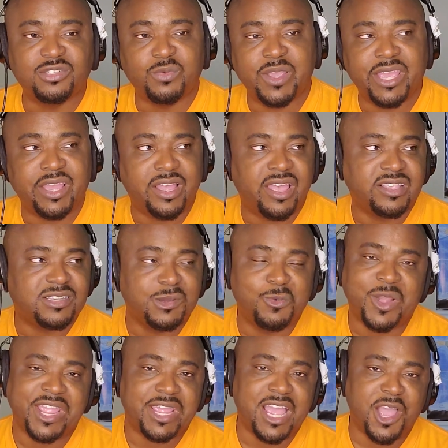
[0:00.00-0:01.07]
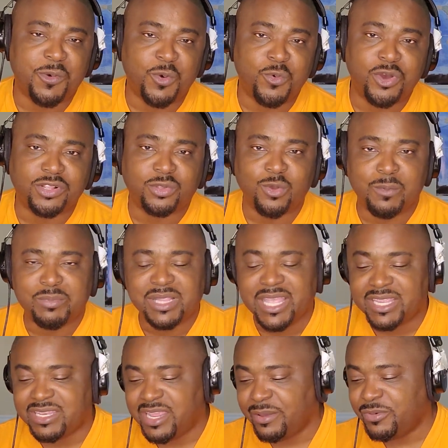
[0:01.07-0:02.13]
where some white guy would walk through a
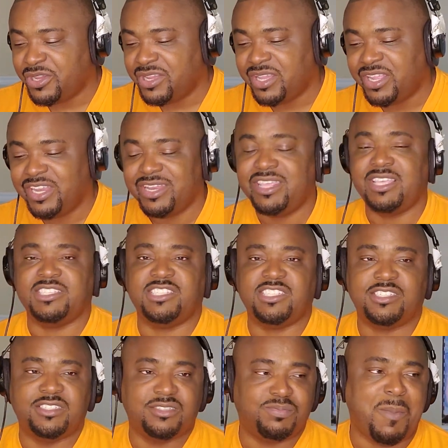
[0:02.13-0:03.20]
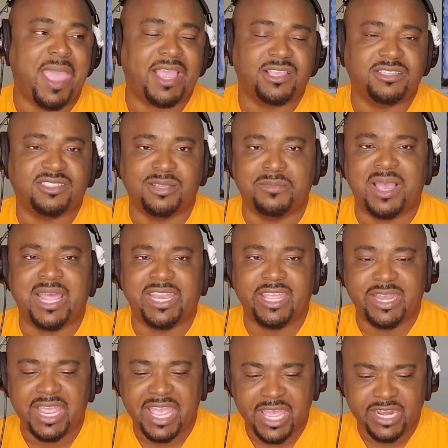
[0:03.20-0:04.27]
black neighborhood and smack somebody in
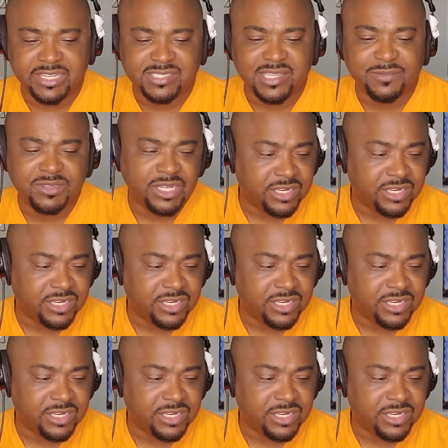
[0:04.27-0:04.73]
the head or something,